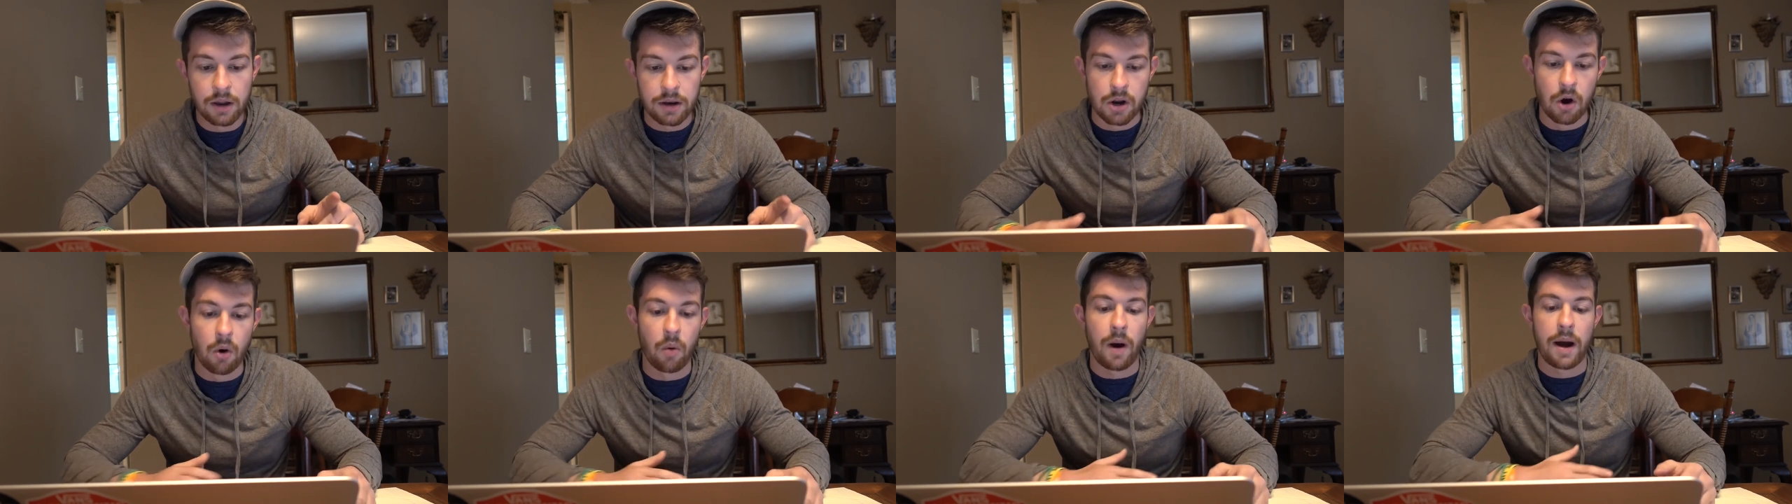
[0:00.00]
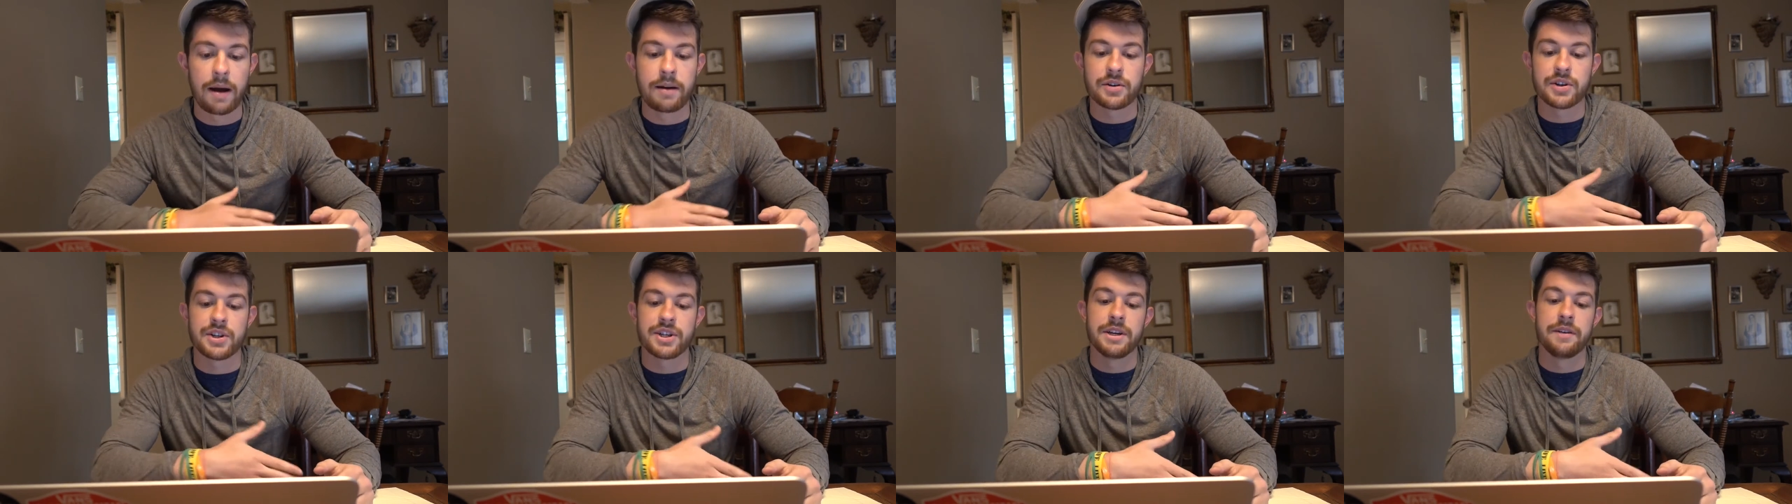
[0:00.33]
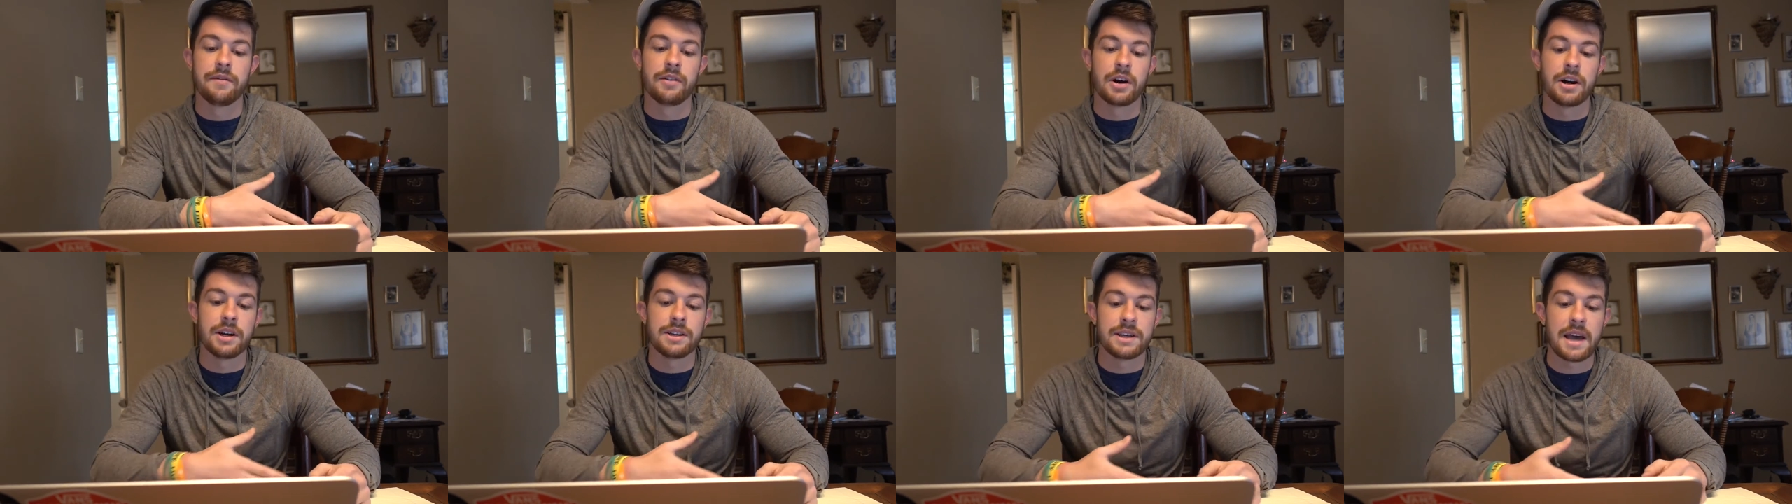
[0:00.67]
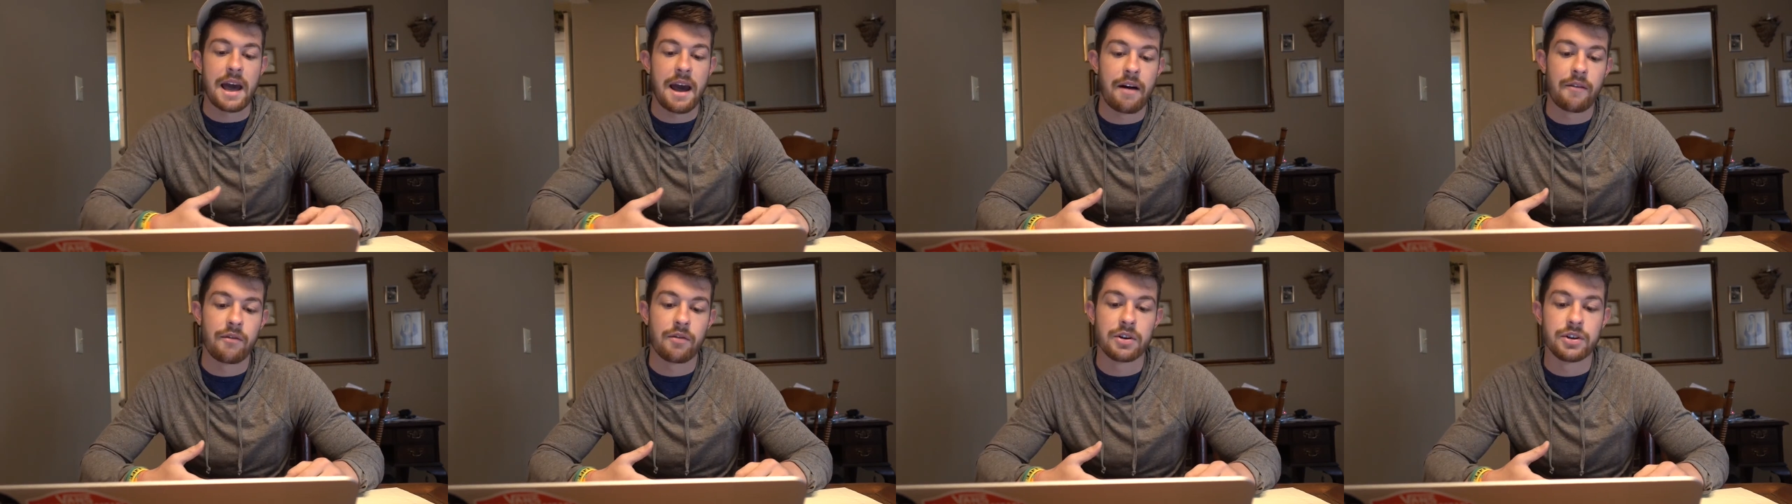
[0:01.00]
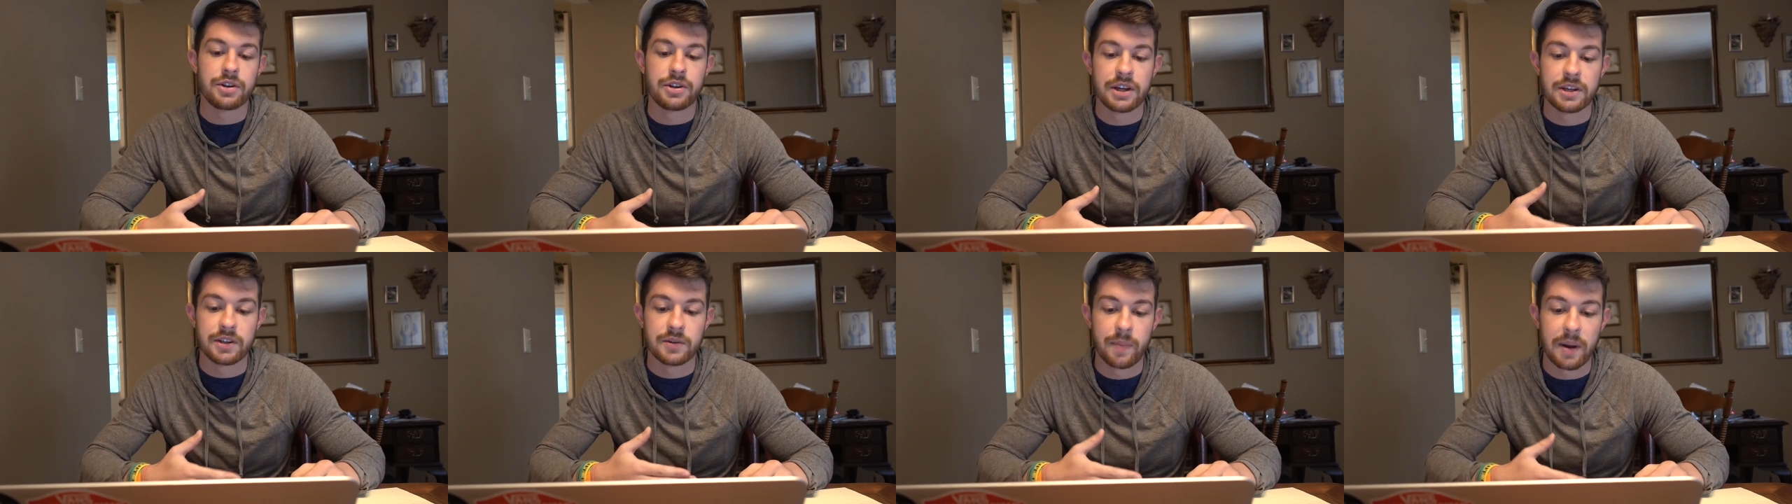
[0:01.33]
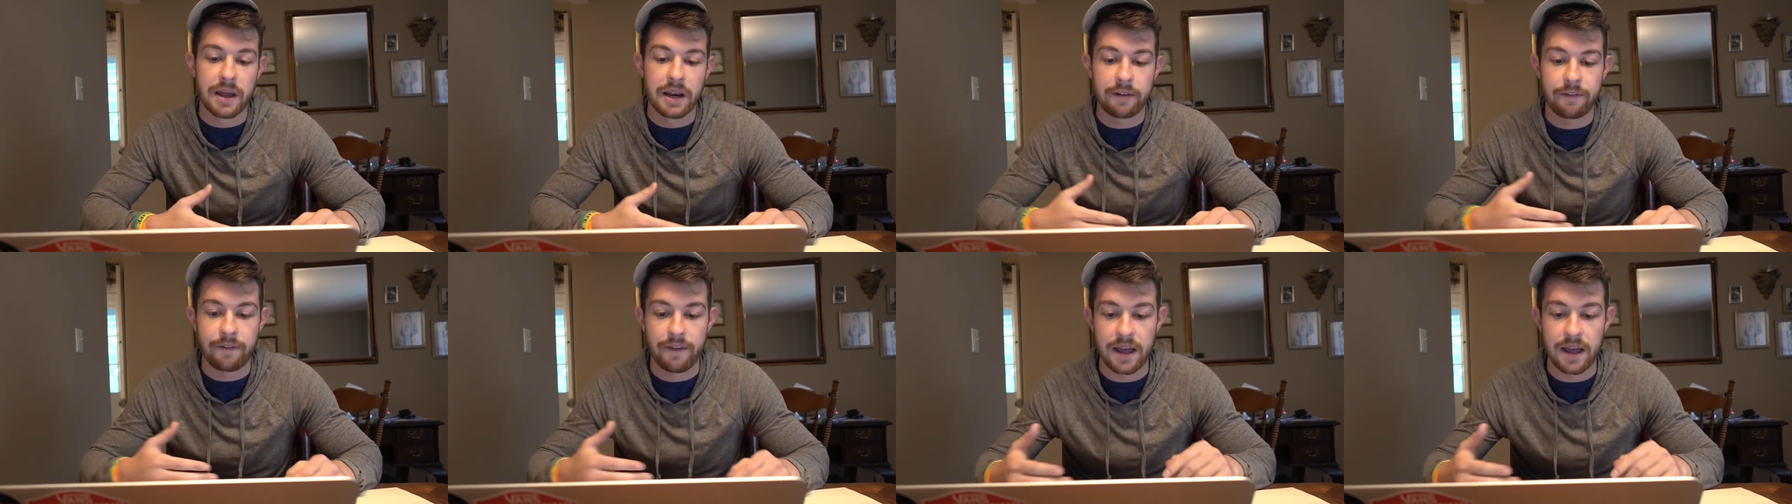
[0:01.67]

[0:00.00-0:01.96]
No wide receiver has averaged as many